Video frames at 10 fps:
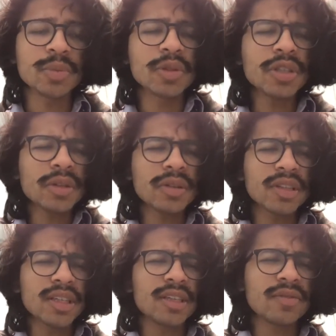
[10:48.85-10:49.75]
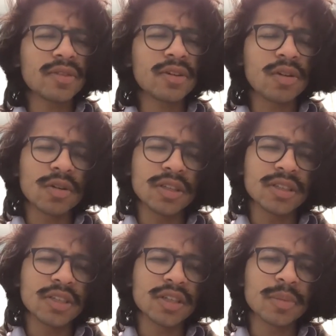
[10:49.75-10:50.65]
particularly for early stage